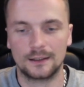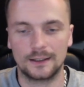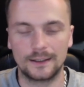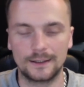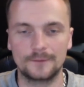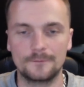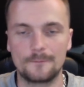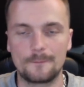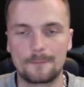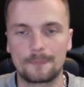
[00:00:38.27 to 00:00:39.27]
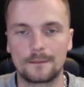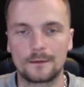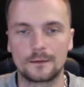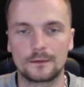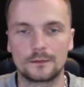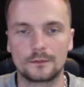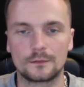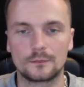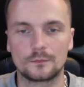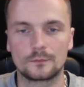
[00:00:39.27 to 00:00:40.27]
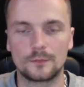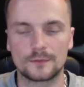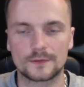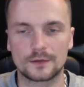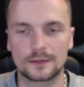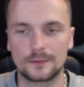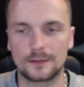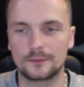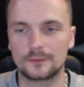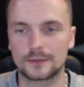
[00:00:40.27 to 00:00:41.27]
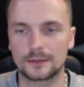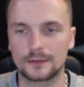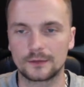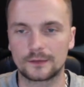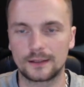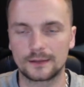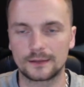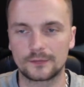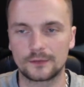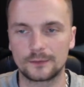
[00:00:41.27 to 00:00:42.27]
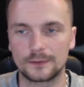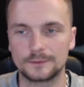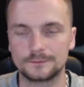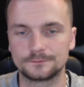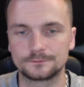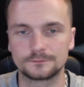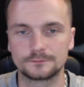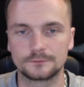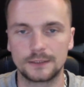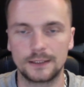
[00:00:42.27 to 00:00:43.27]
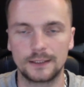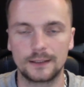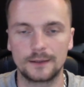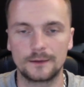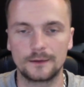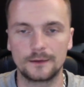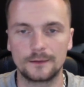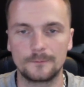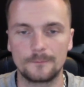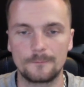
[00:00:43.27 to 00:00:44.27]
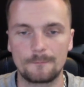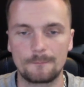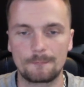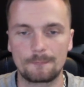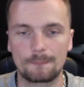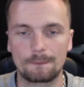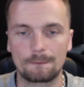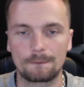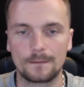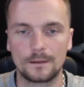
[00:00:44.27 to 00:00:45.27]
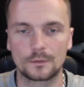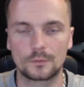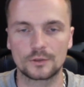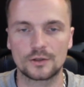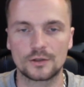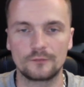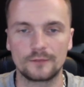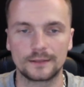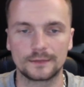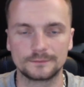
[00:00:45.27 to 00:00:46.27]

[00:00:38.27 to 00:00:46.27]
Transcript: um, what am I talking about? Fucking not started this very well. Um, quick shit vid.